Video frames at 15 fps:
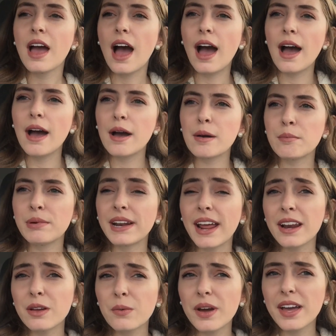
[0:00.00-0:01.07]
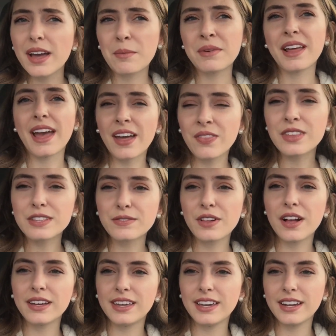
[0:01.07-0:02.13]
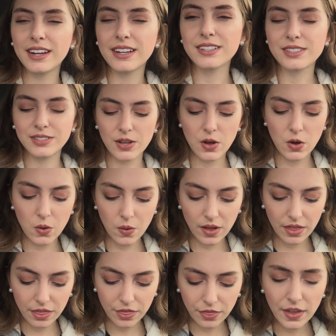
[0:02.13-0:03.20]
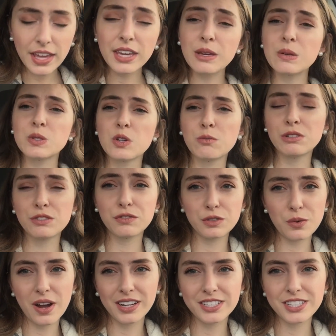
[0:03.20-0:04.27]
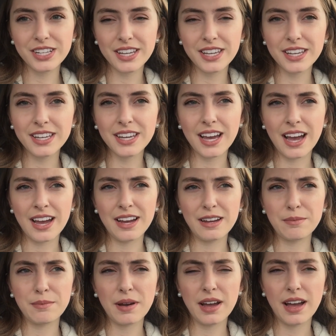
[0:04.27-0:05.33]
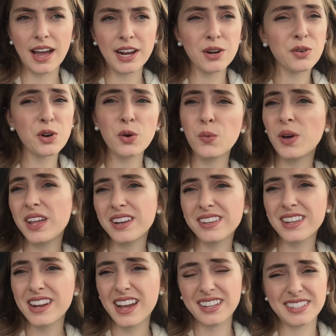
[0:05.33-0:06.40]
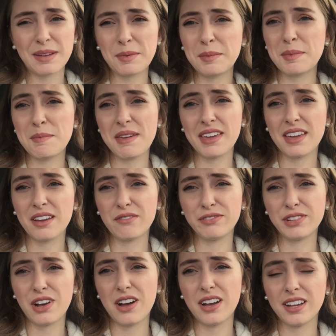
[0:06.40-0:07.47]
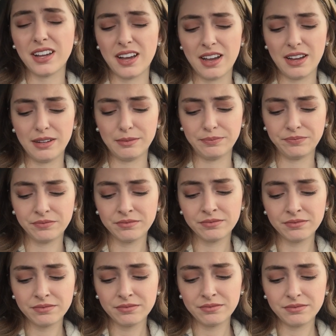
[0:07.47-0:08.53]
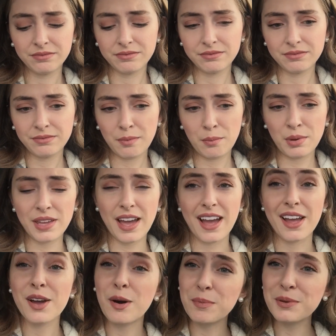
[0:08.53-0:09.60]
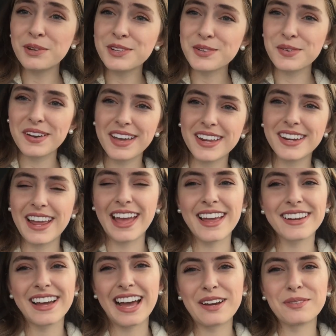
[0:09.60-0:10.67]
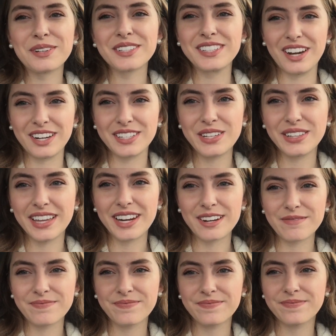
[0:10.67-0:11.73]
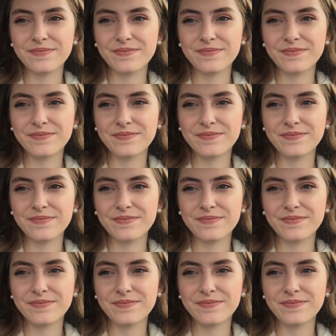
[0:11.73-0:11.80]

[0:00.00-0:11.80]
But anyway, I'm going to end this vlog here. So thank you so much for watching. I don't know when the next time I'll be making a vlog. But yeah, hope you enjoyed, and I will talk to you later.